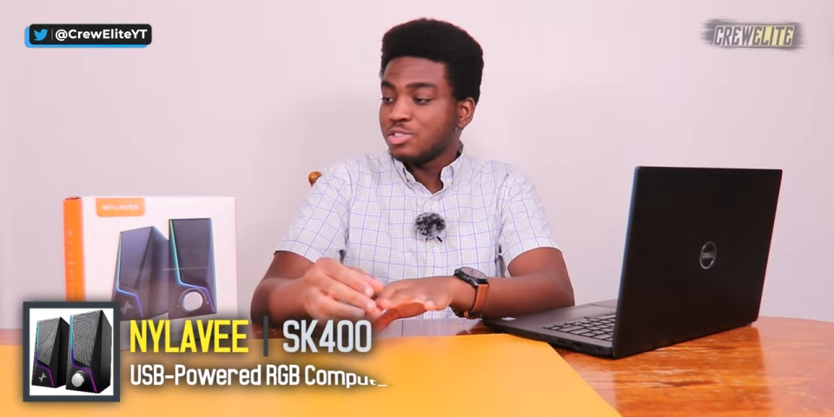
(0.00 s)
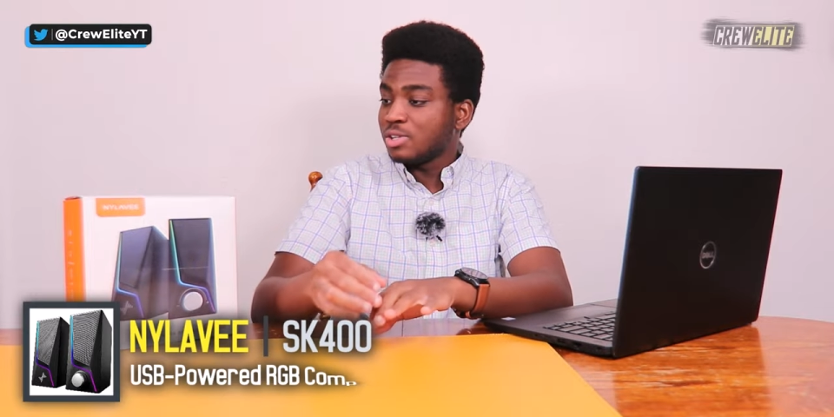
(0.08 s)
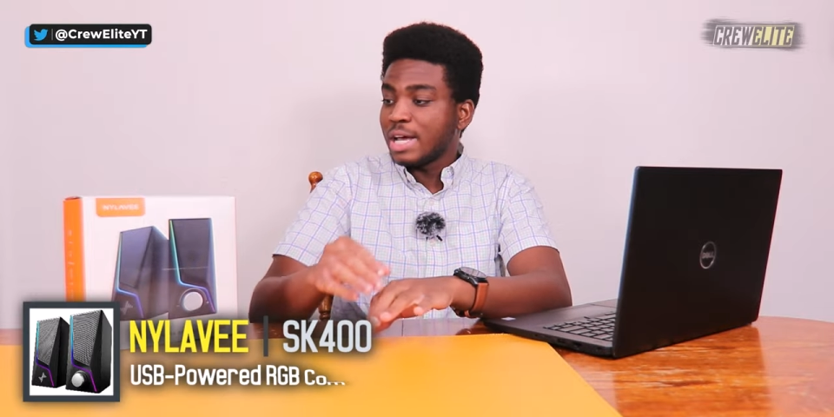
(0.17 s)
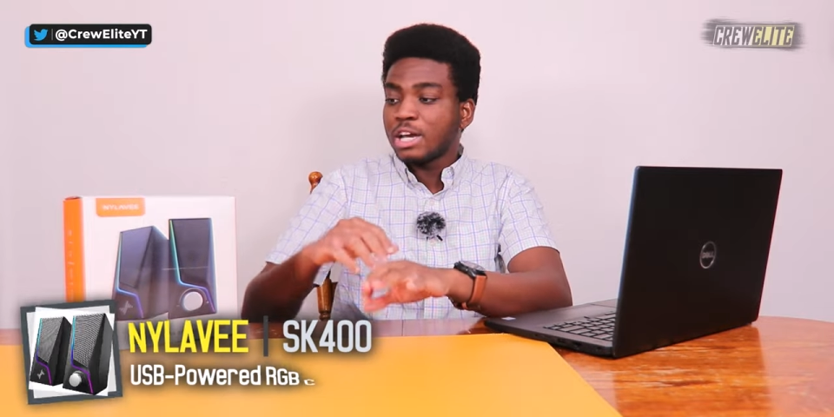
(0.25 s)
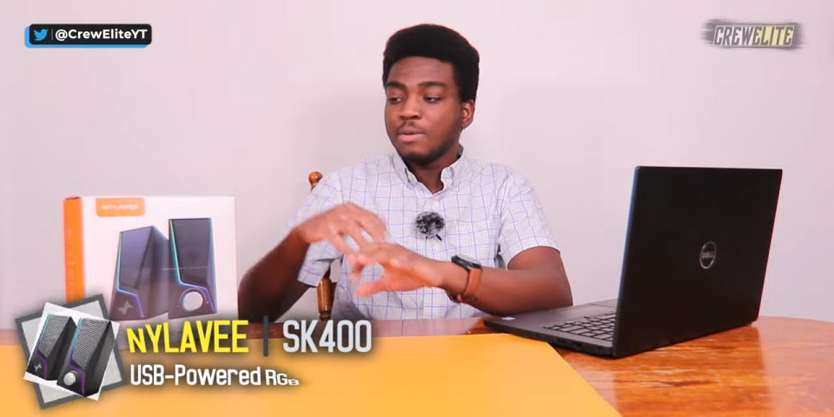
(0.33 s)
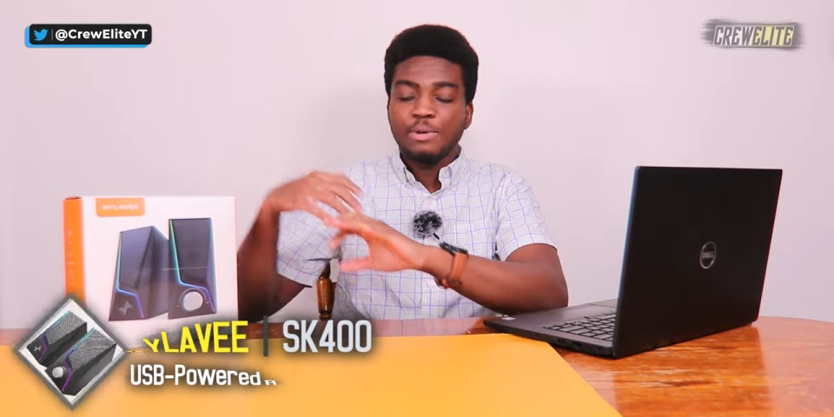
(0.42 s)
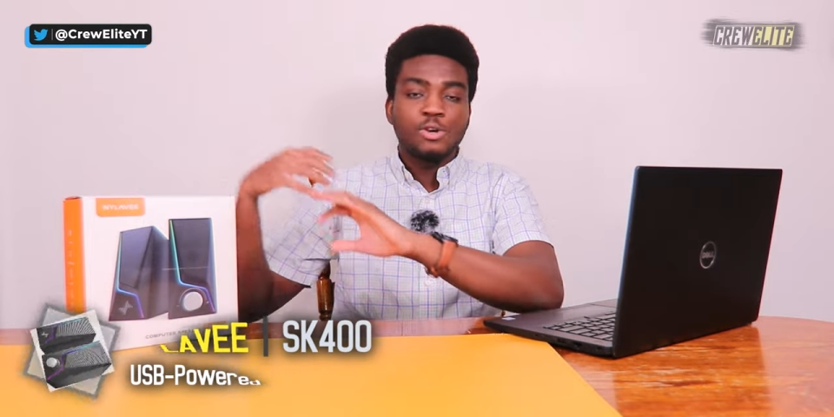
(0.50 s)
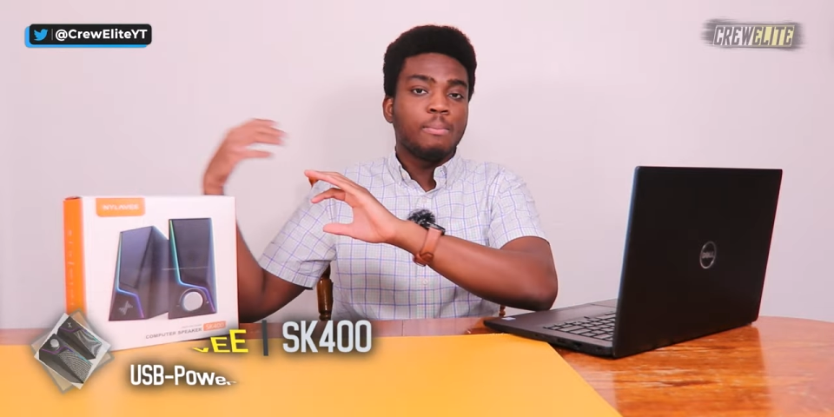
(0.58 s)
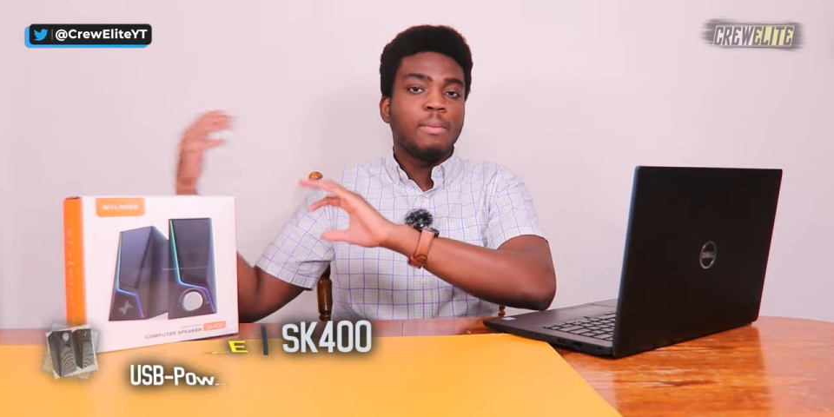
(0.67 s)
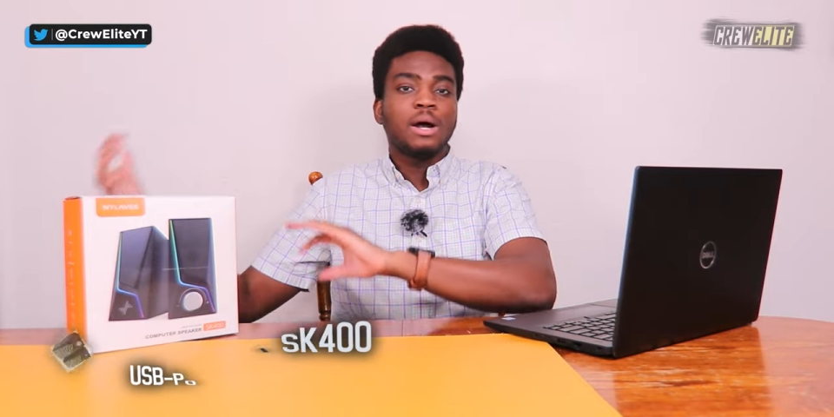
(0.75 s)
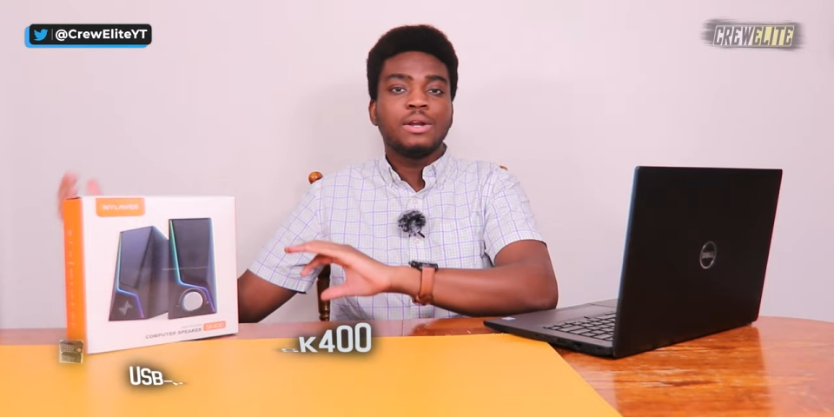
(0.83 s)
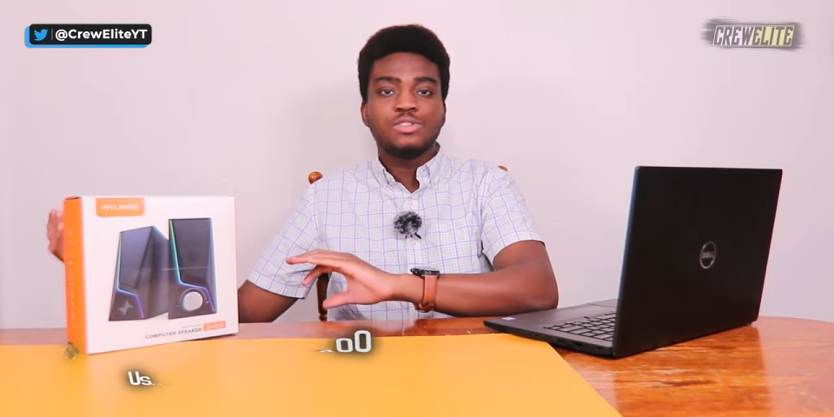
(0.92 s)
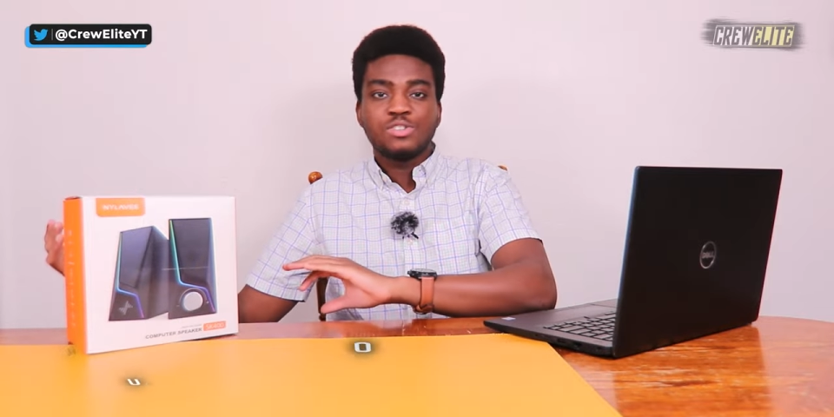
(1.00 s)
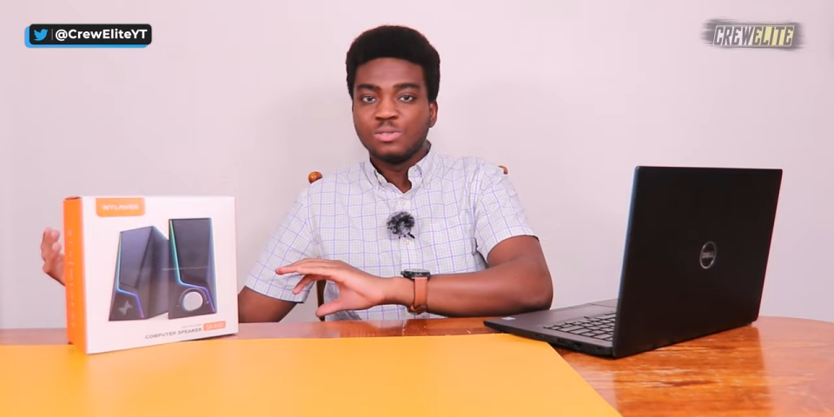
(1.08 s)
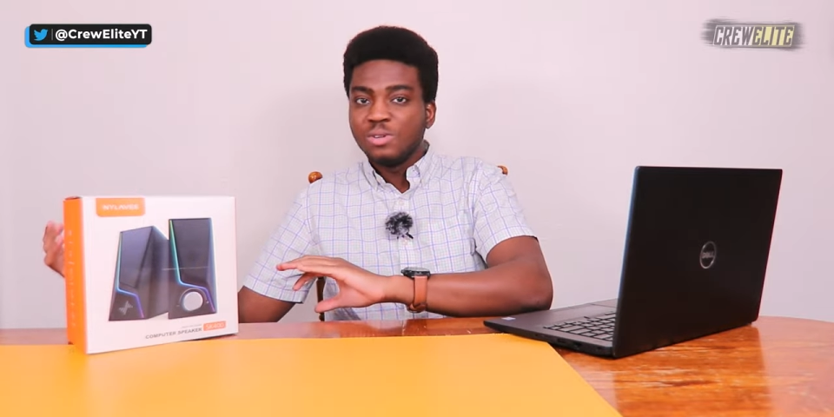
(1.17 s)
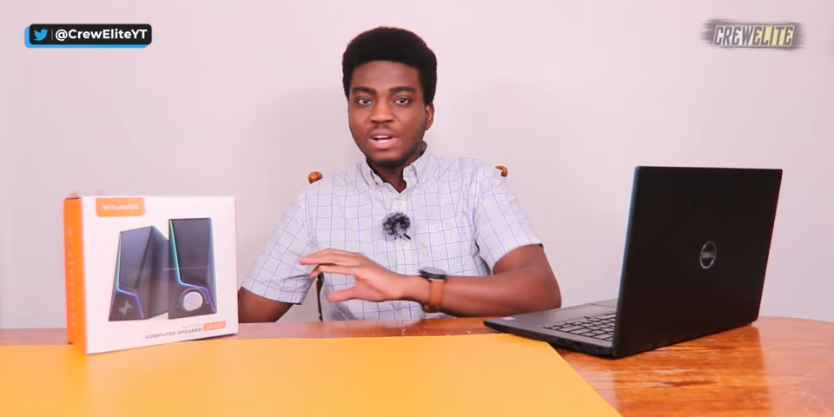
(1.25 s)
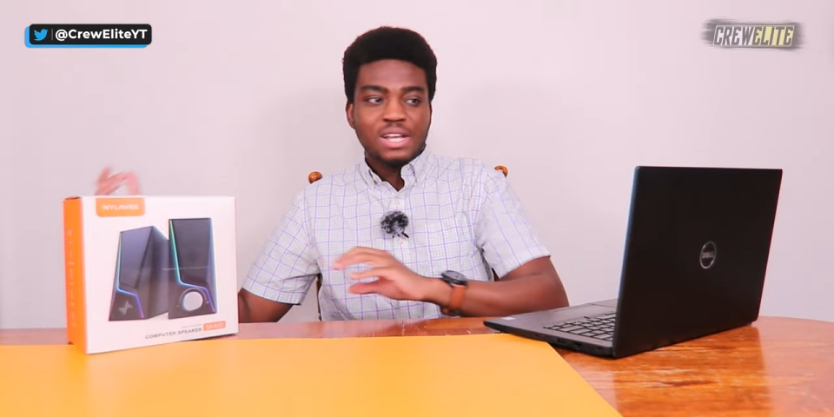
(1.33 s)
So that could be your monitor,